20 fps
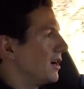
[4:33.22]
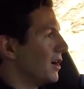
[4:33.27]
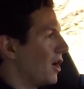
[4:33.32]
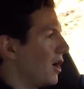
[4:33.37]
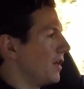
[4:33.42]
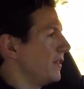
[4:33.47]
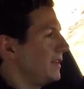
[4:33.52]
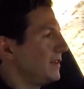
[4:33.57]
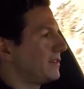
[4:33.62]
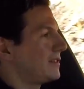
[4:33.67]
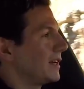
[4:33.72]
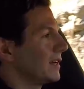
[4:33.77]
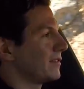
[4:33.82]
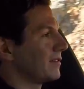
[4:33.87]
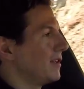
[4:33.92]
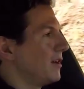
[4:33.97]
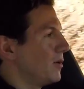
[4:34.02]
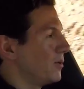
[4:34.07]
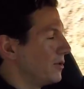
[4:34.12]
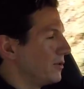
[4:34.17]
all these
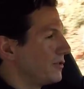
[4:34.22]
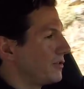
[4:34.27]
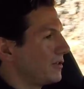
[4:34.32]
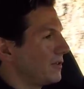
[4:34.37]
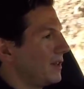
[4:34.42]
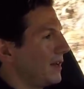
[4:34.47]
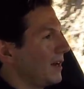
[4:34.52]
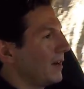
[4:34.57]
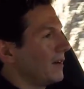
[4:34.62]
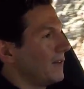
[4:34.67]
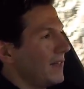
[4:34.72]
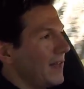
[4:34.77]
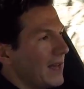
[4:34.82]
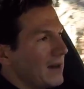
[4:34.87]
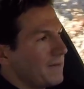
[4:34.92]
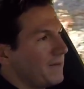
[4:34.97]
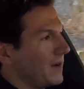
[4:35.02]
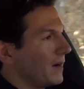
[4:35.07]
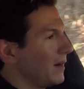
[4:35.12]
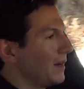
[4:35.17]
Tesla owners are there, and they
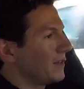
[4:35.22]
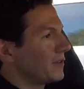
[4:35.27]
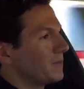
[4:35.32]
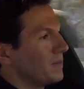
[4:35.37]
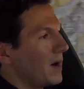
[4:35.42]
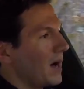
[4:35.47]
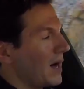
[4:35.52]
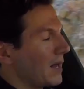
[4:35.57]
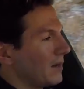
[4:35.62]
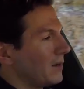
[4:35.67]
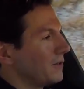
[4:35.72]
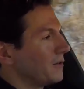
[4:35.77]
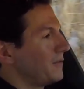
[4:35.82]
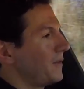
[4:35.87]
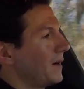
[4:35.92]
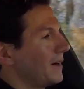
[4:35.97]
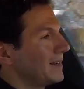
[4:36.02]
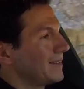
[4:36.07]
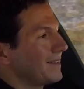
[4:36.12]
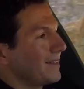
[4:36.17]
have various models,
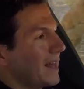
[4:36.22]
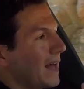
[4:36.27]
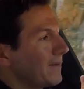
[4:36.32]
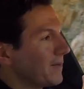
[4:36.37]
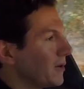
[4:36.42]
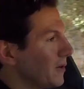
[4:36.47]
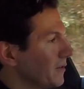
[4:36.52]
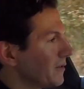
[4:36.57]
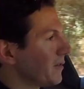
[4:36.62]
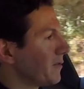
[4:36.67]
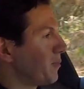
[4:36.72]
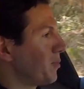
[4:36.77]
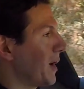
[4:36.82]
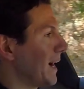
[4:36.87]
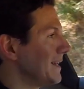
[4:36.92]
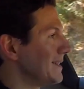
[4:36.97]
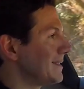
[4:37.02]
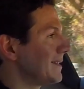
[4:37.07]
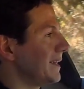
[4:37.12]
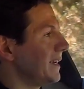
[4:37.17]
various levels of
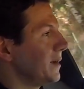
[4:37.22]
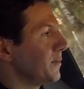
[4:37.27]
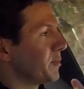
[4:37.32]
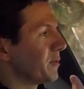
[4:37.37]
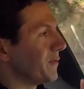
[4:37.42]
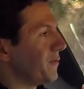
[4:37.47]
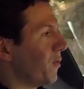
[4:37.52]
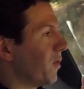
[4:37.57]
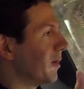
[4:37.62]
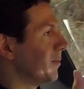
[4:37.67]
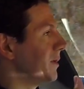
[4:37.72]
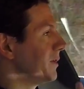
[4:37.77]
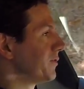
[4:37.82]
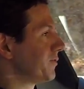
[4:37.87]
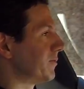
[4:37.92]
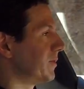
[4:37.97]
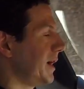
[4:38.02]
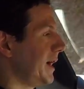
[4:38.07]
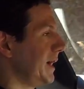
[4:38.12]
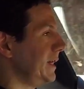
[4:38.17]
pricing,
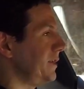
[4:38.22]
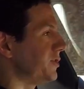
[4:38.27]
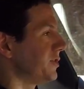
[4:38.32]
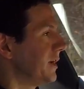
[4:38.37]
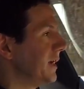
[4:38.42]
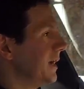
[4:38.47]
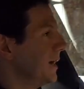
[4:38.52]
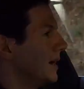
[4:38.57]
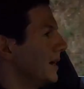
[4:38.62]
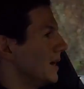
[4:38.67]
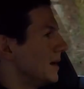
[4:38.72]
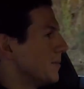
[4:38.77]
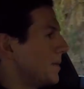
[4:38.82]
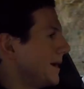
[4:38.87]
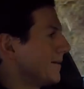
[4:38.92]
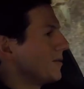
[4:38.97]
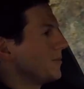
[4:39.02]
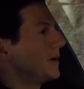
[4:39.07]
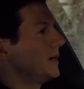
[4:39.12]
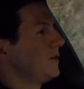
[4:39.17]
performance, range,
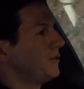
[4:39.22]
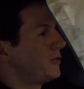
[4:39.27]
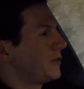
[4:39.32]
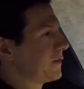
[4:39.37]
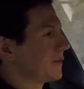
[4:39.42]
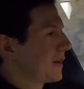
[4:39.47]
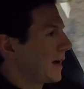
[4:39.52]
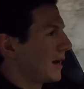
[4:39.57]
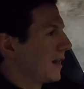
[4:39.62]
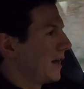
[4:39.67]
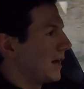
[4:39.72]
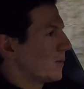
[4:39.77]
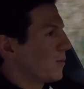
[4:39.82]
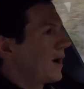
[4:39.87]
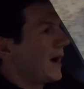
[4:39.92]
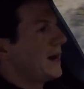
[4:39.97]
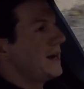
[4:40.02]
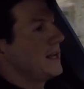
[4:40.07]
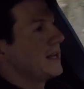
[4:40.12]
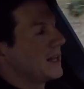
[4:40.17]
but everybody's just kind of like, well,
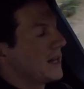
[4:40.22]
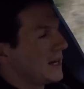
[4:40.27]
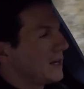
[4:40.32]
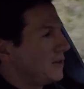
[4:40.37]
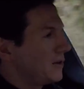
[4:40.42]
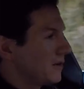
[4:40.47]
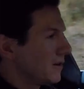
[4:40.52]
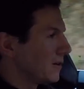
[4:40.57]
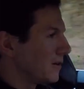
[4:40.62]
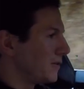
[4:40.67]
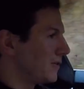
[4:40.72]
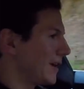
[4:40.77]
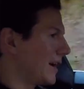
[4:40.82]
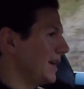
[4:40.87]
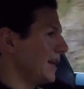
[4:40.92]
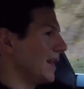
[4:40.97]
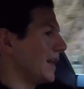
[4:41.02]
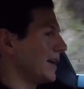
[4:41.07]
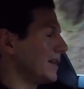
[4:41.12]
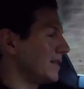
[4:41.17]
how do you like yours? How
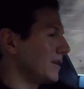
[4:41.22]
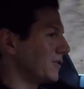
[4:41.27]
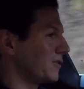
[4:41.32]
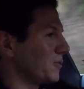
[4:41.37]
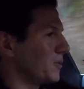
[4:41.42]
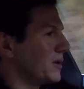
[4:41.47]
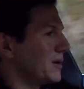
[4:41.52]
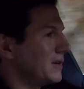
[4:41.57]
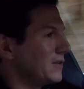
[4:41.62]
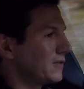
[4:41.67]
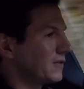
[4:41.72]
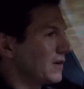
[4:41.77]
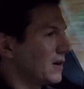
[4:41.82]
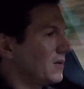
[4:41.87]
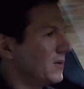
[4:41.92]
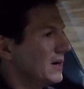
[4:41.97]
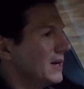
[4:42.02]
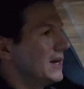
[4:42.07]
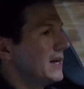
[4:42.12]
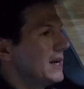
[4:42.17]
do you like this one? And so